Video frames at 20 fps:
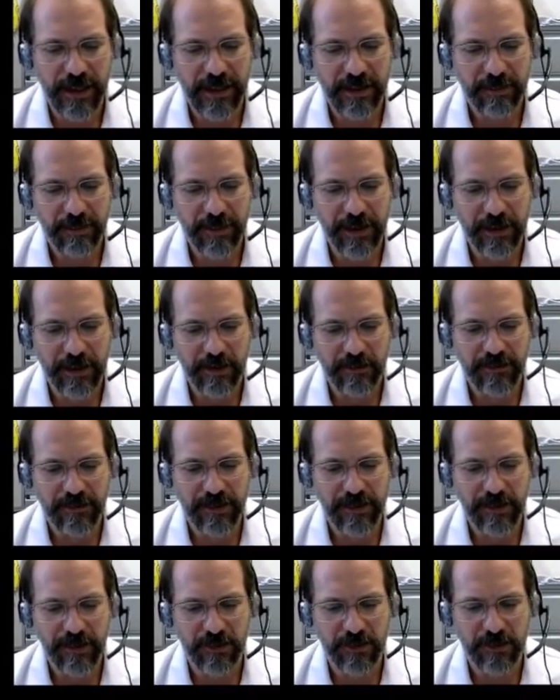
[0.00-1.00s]
any
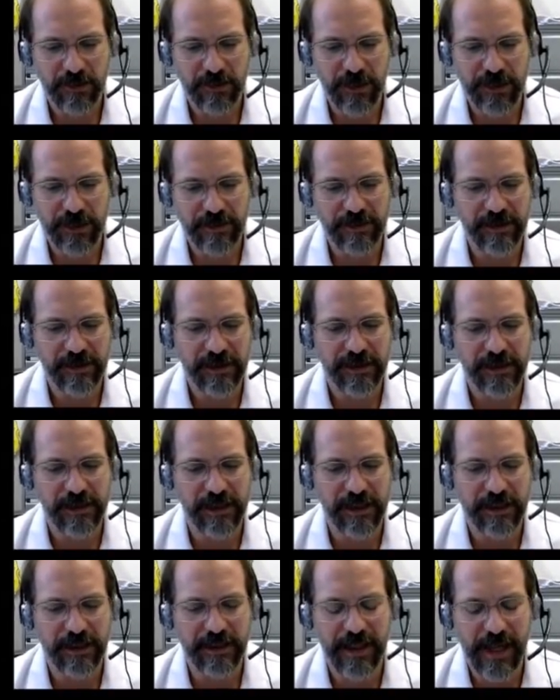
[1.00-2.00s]
PO2 and see
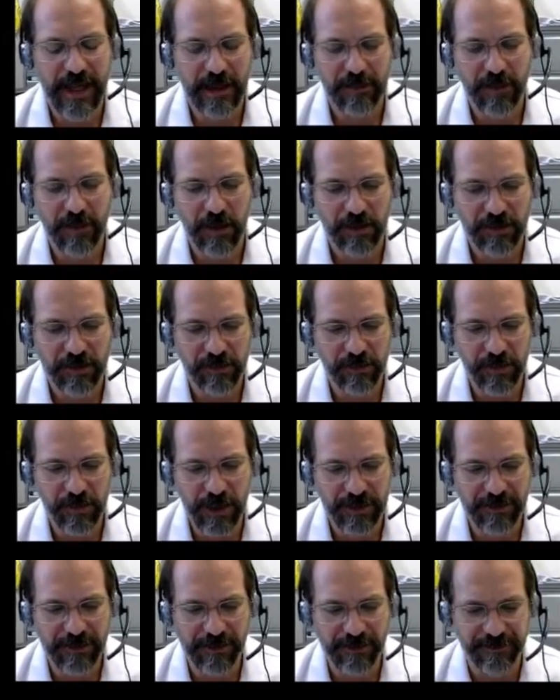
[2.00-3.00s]
that at that partial
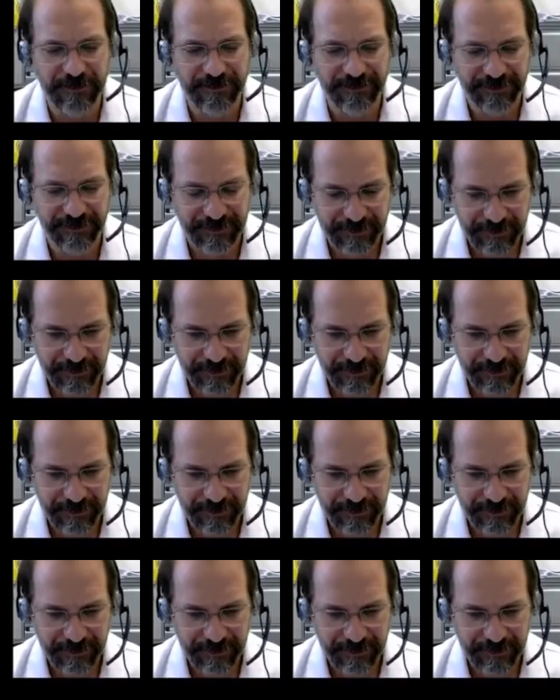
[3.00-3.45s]
pressure,